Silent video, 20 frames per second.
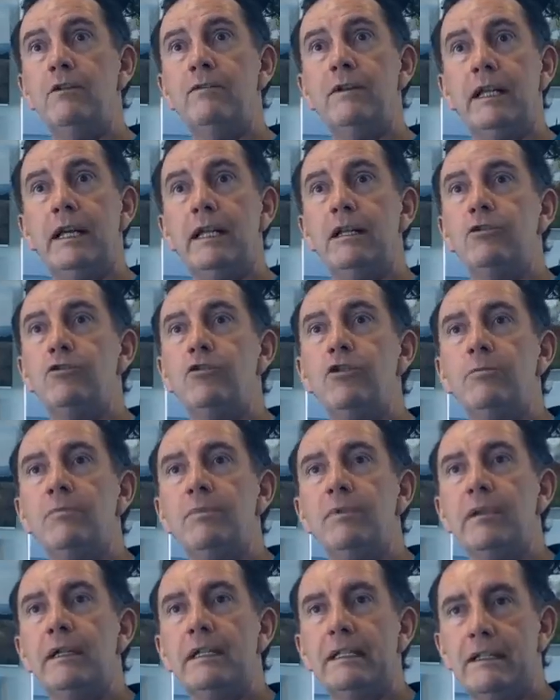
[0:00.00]
an overland
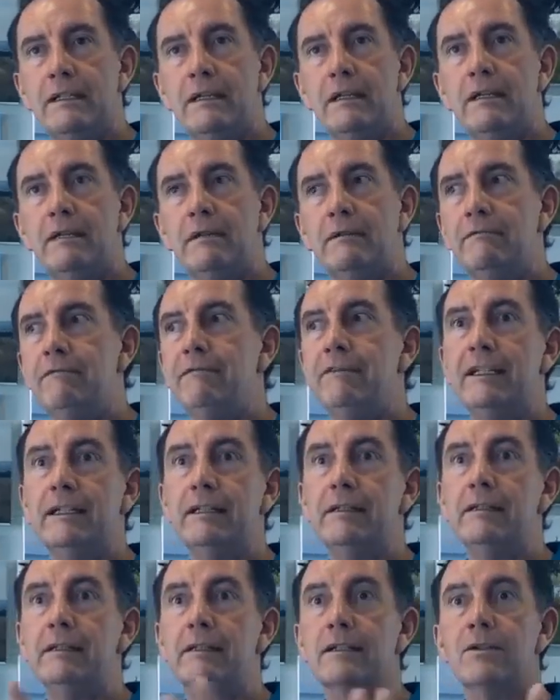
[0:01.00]
trip as the
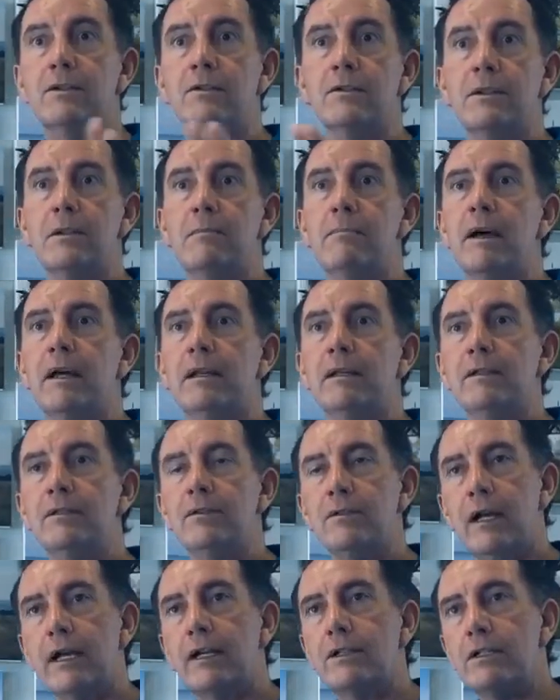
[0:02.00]
vehicle, excuse the pun,
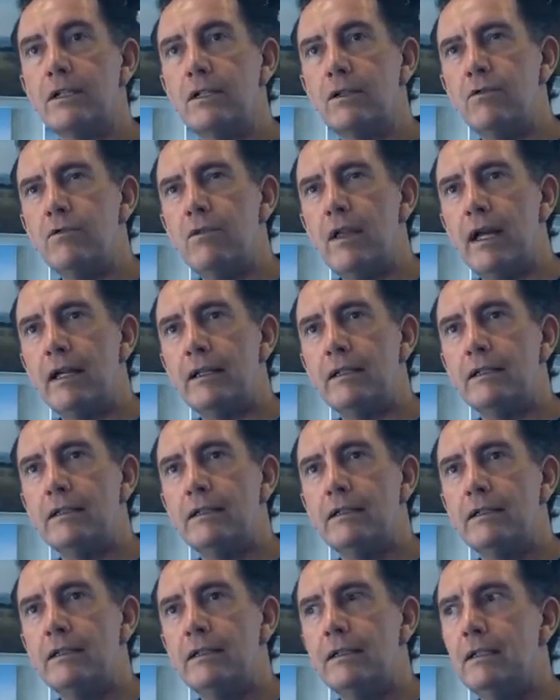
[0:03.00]
to actually do that,
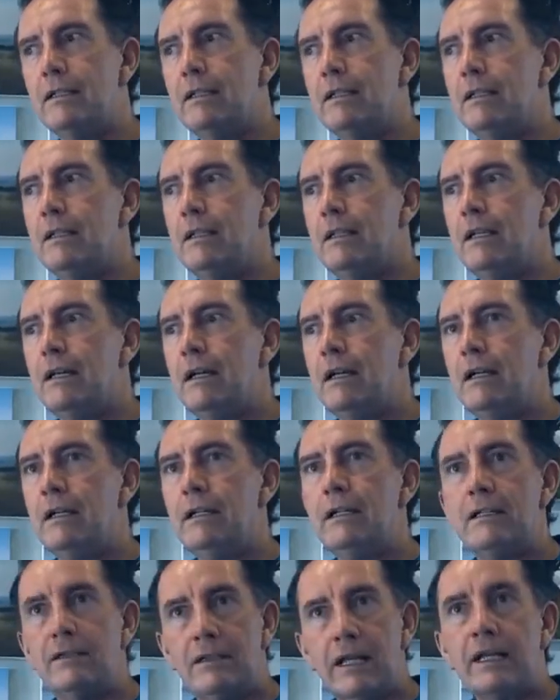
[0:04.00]

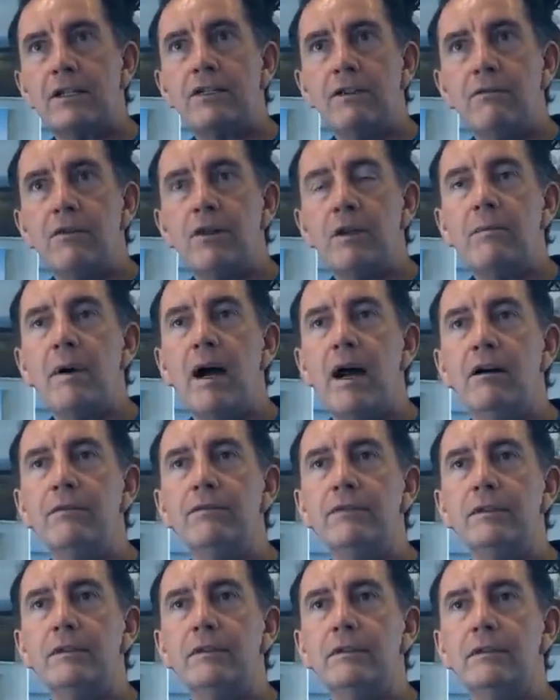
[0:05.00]
it's actually very
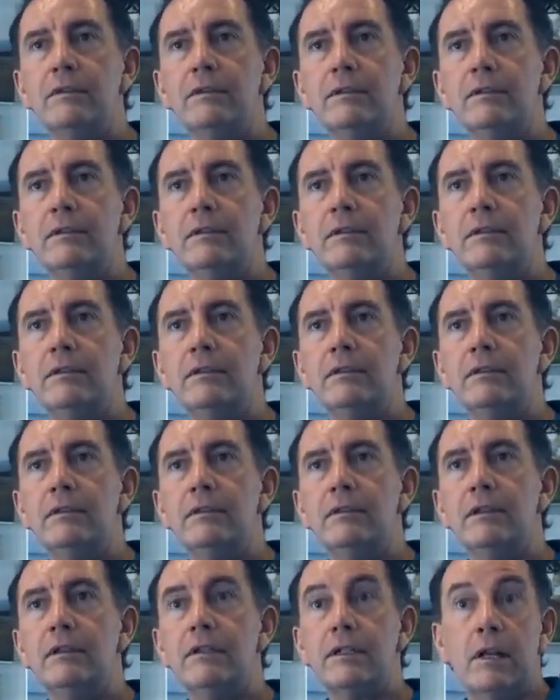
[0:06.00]
powerful.
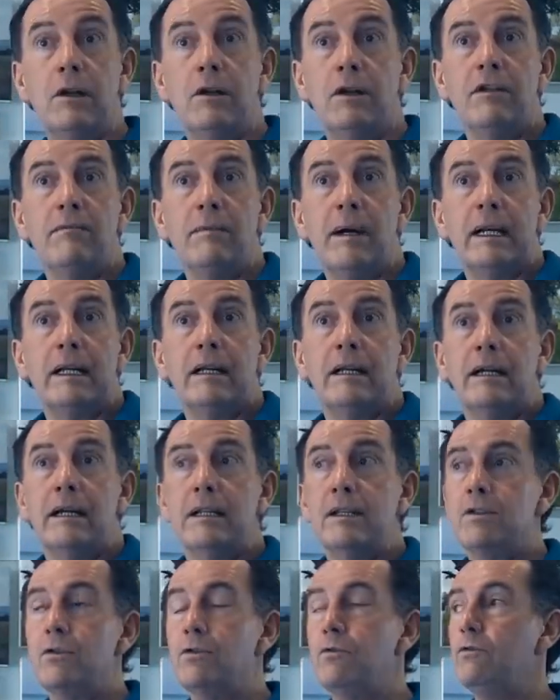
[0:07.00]
Because a lot of my
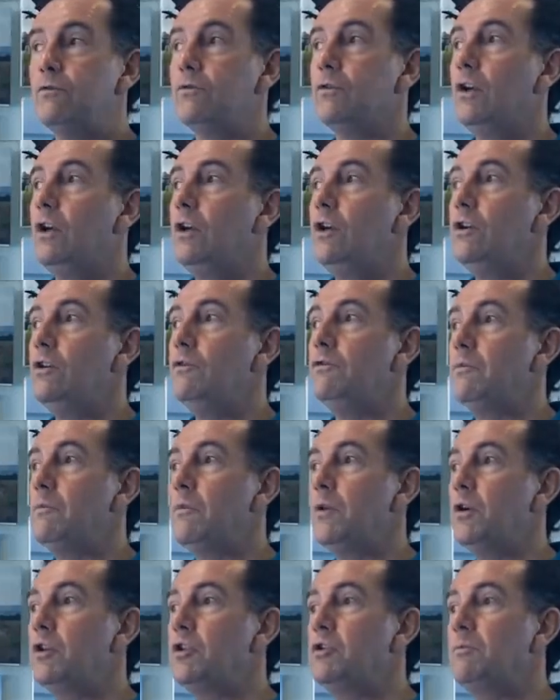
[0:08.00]
clients who've
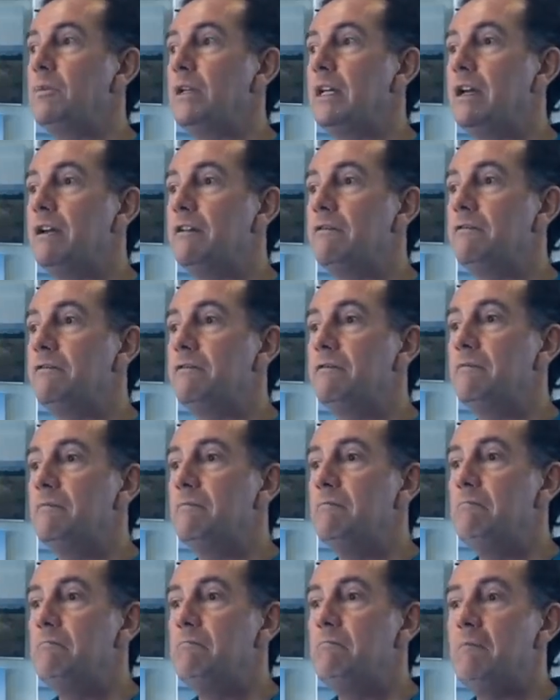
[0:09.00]
approached me
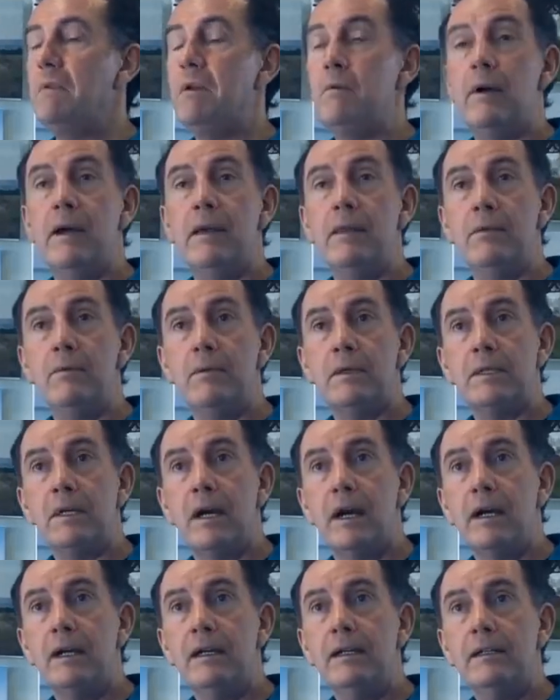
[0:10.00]
they're either
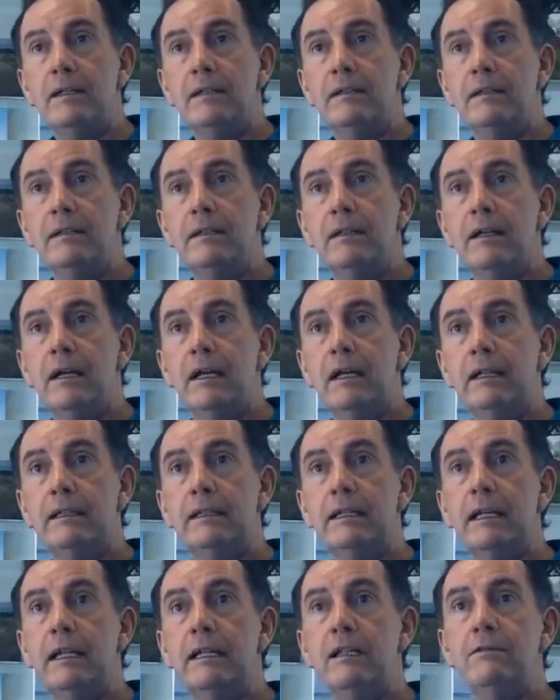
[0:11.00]
retired, and
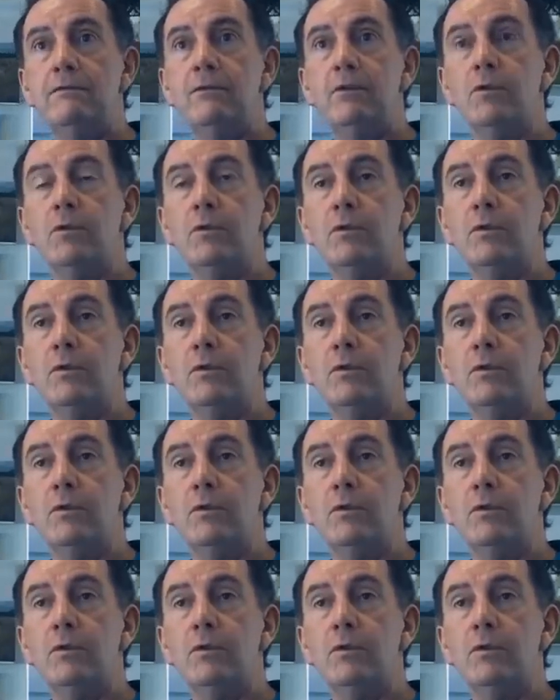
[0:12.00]
at the end of